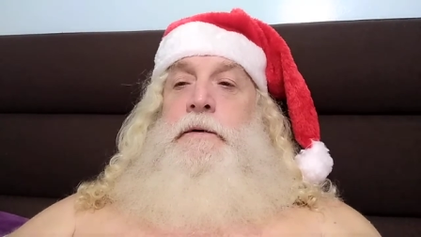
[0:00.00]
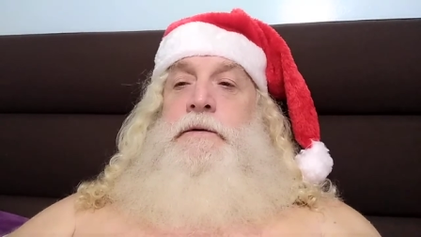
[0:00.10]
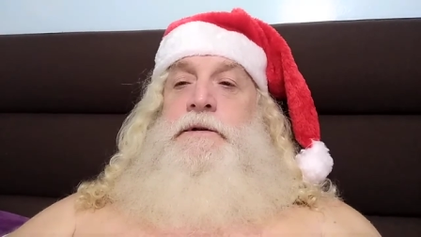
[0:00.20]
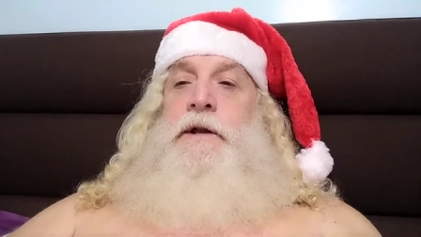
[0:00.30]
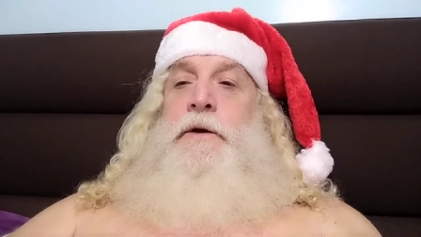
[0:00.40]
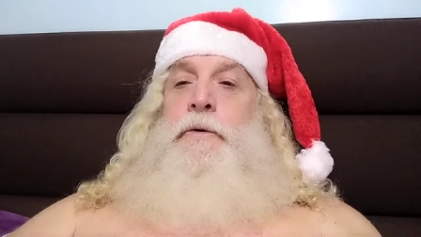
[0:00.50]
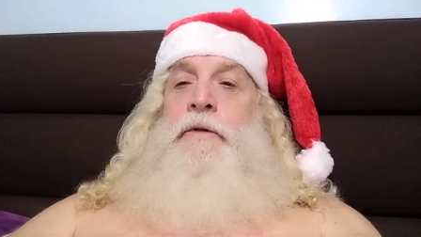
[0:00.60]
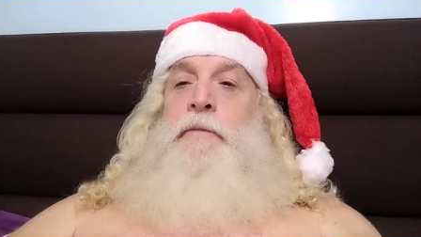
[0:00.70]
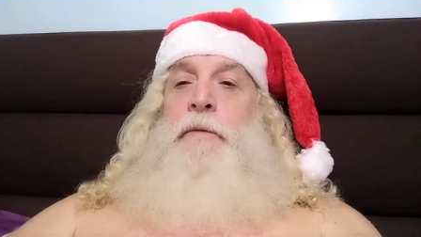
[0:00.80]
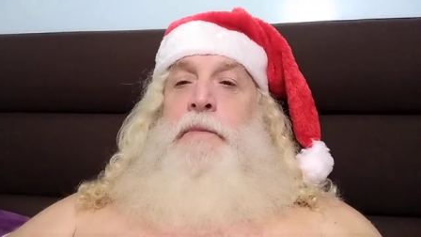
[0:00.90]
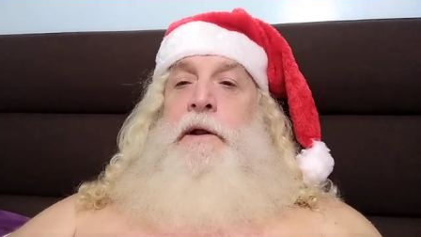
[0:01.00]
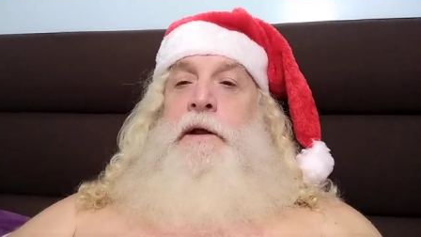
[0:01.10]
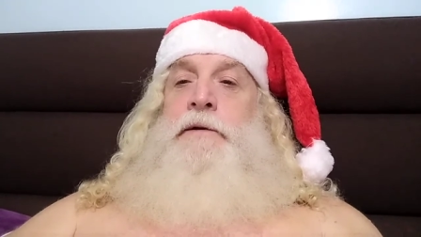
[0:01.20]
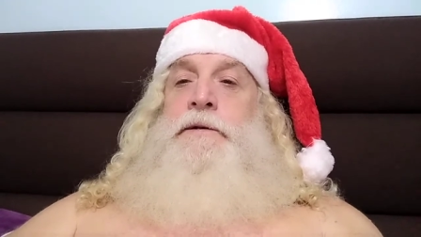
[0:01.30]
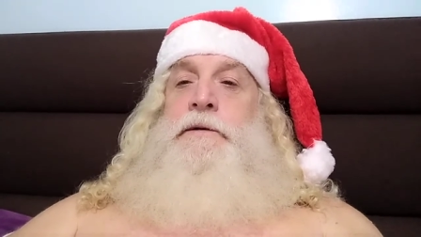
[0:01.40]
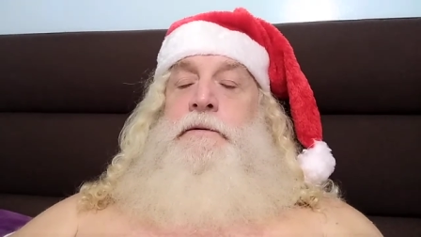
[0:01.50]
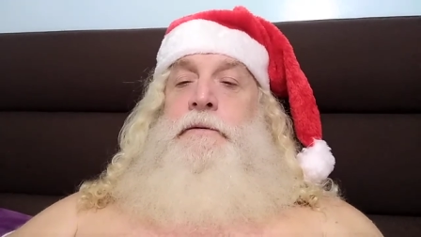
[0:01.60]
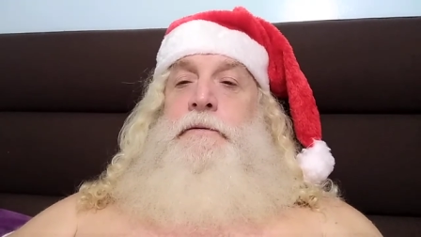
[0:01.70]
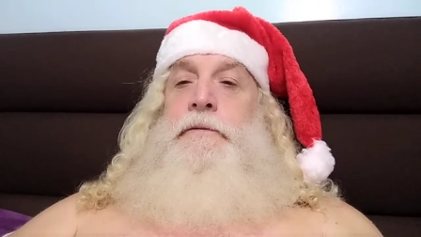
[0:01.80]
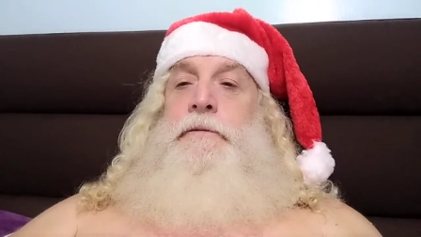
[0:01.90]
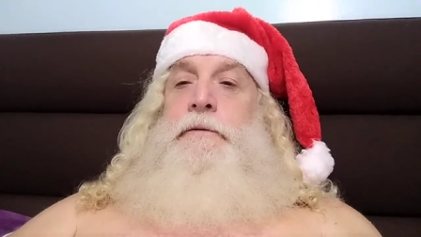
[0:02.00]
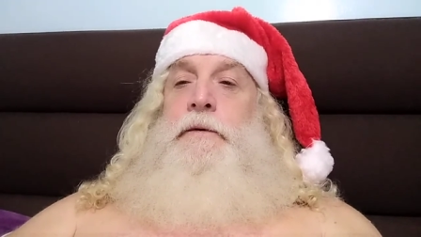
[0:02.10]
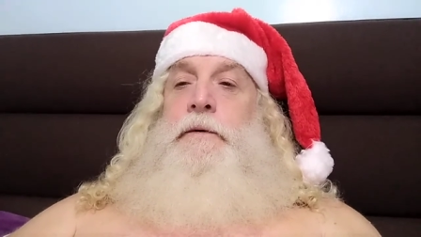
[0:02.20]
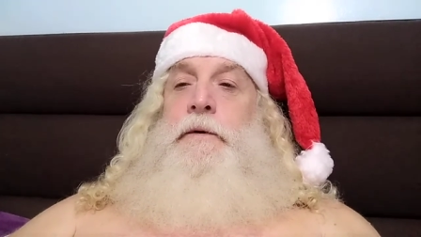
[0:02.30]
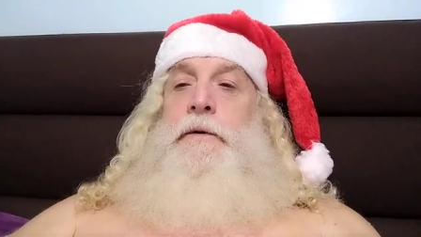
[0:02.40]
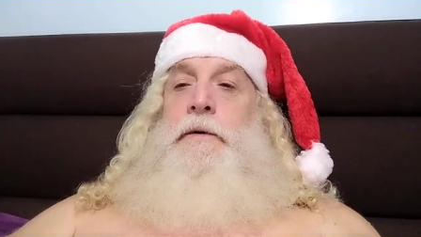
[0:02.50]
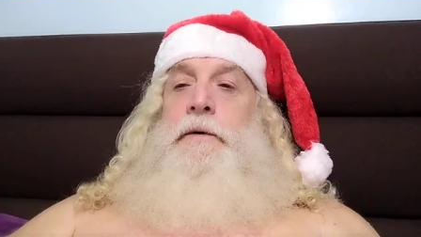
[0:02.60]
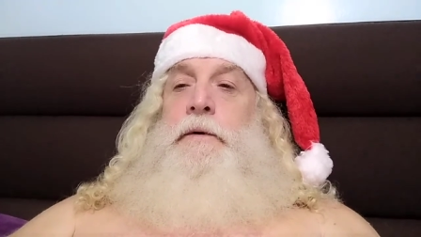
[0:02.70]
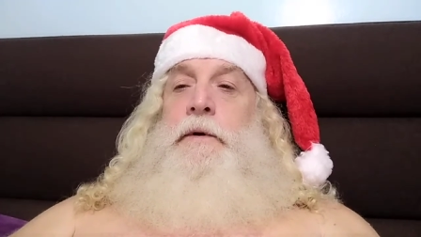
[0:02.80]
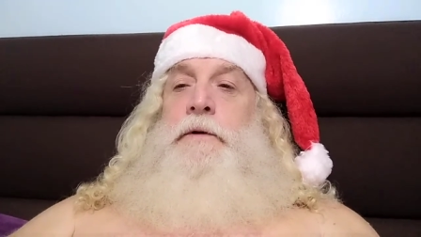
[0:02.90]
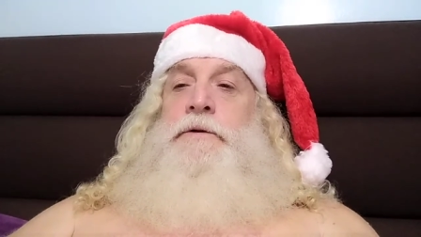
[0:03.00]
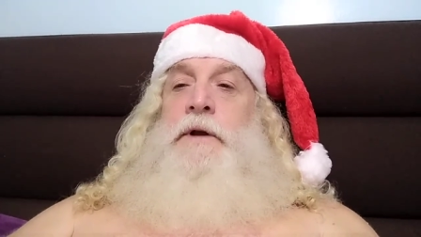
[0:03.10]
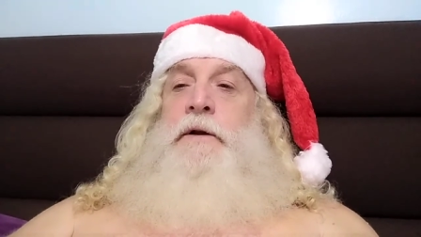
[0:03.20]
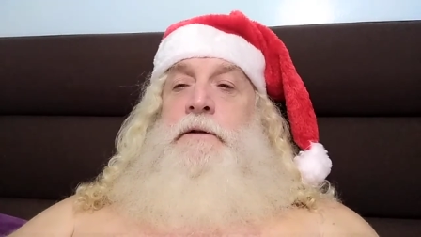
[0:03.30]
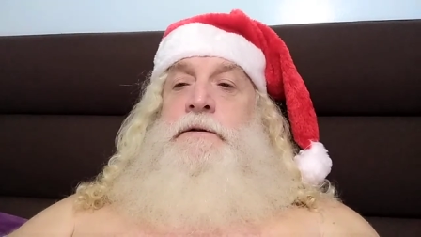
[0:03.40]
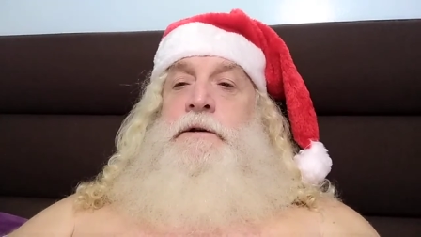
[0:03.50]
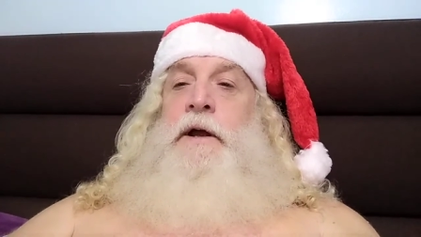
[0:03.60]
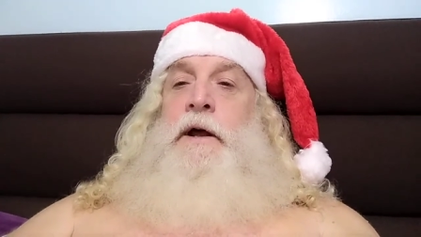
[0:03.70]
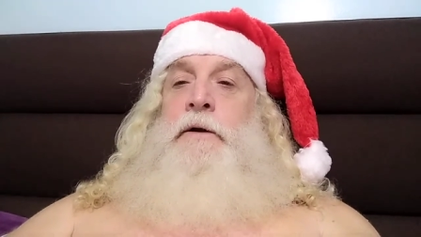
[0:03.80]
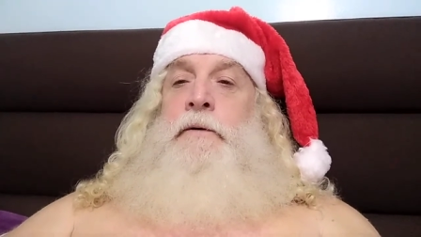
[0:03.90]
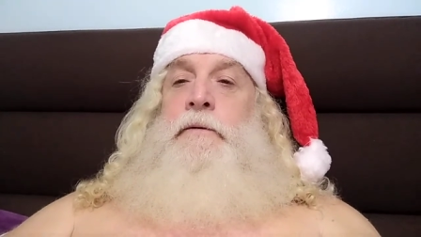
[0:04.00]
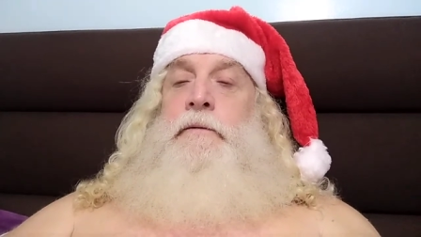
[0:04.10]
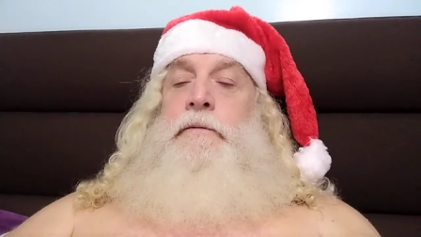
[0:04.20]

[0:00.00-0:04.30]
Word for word: Stick with me, please, and share this channel.